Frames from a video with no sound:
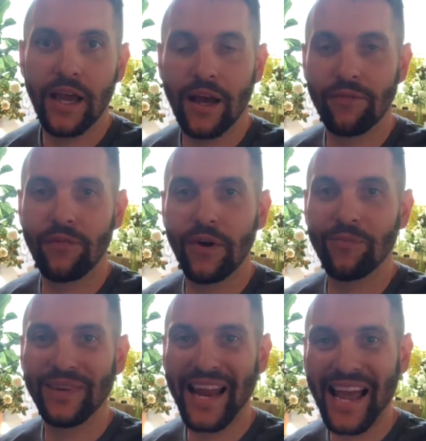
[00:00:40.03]
uh,
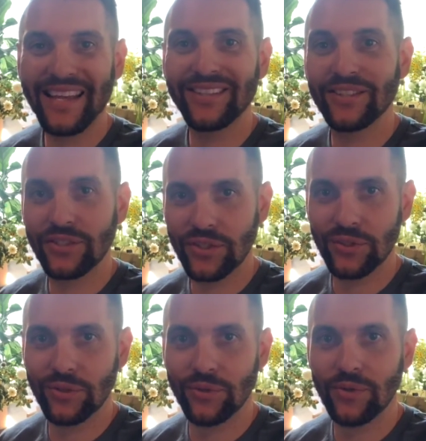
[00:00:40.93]
from 9 to
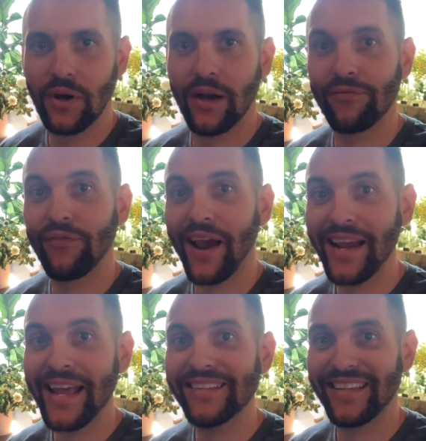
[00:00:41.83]
2, uh,
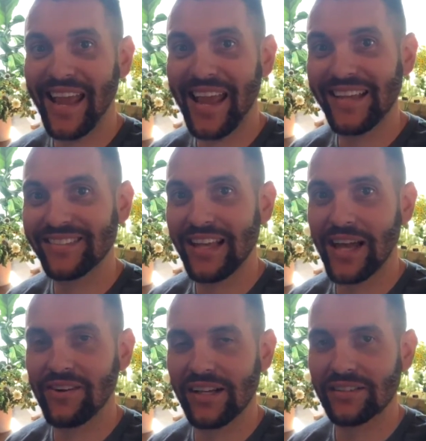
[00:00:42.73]
Fridays and Saturdays.